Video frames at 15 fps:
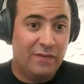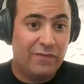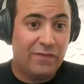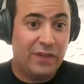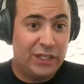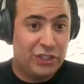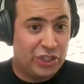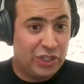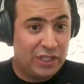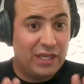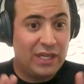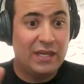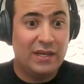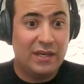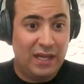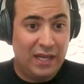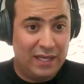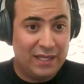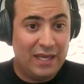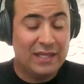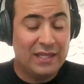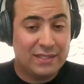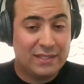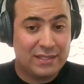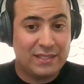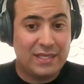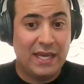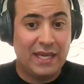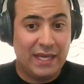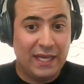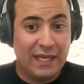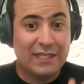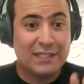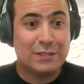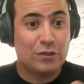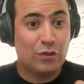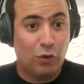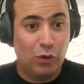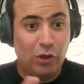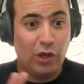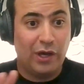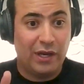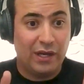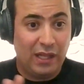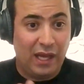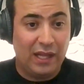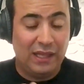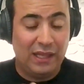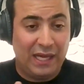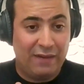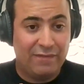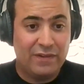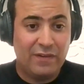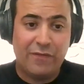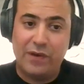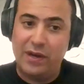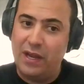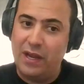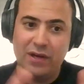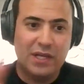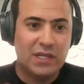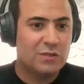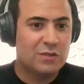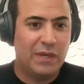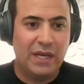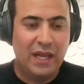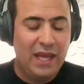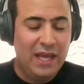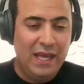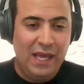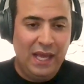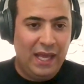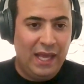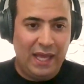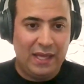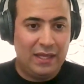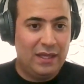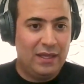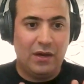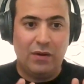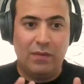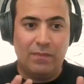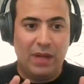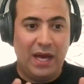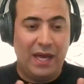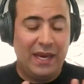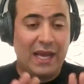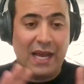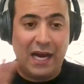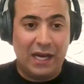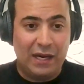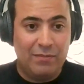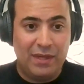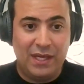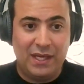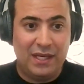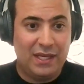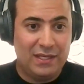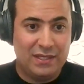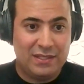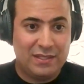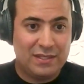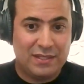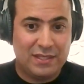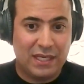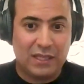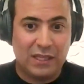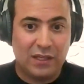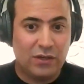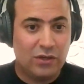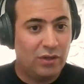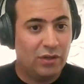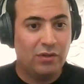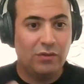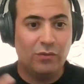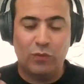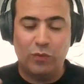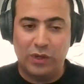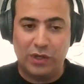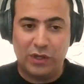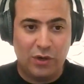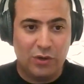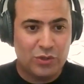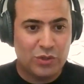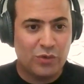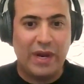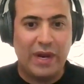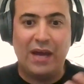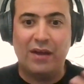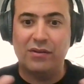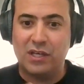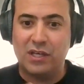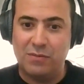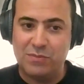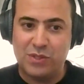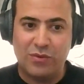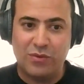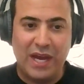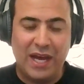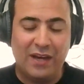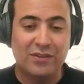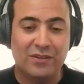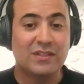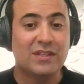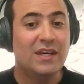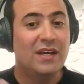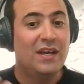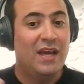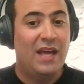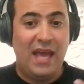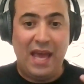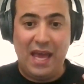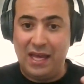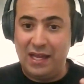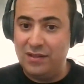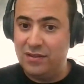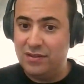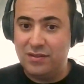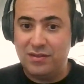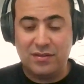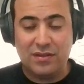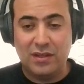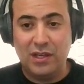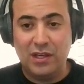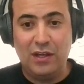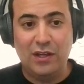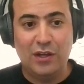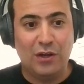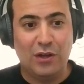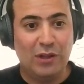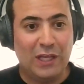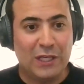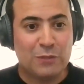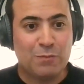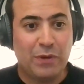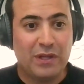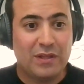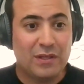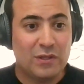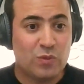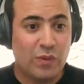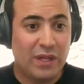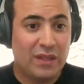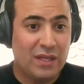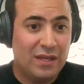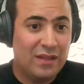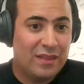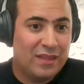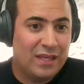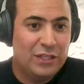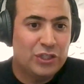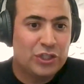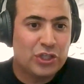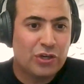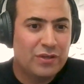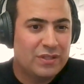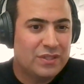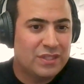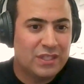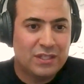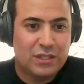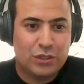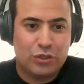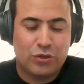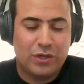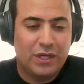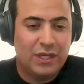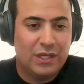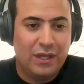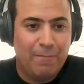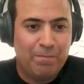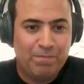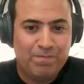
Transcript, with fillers: inflation, and it's taking its toll on a lot of different areas. But you know, an economy is cyclical. What goes around comes around. And, you know, let's put it this way, the insurance industry,